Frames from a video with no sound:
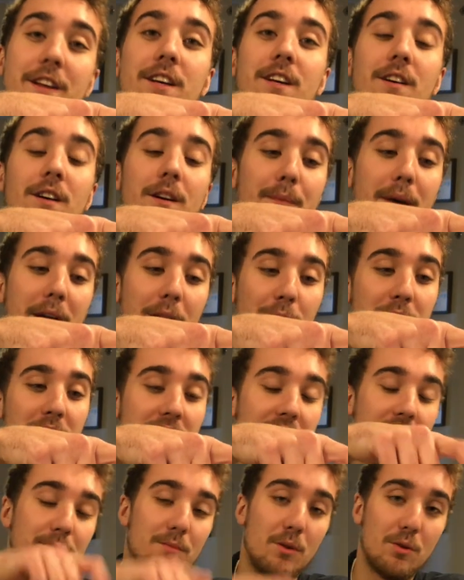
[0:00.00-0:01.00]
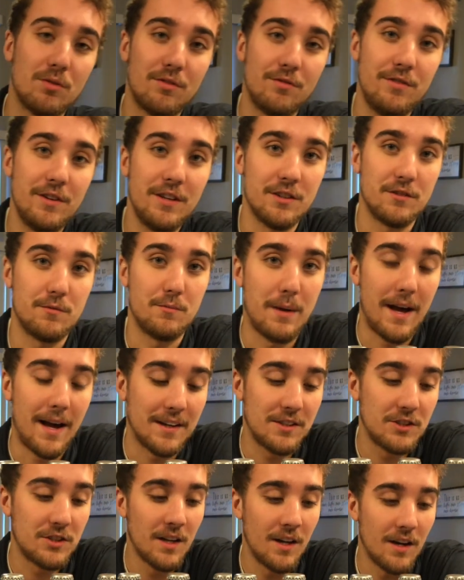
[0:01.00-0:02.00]
uh, my recent most finished
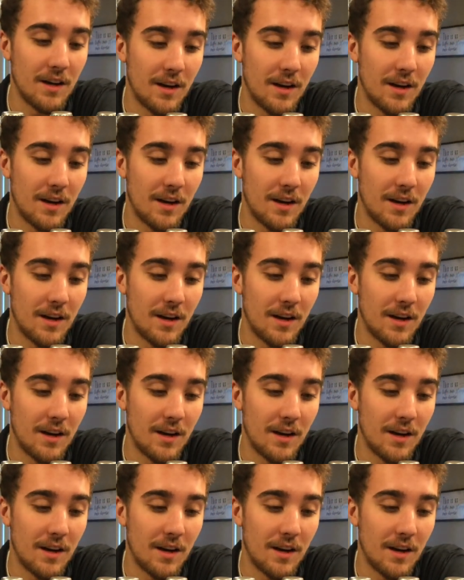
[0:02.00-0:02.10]
batch.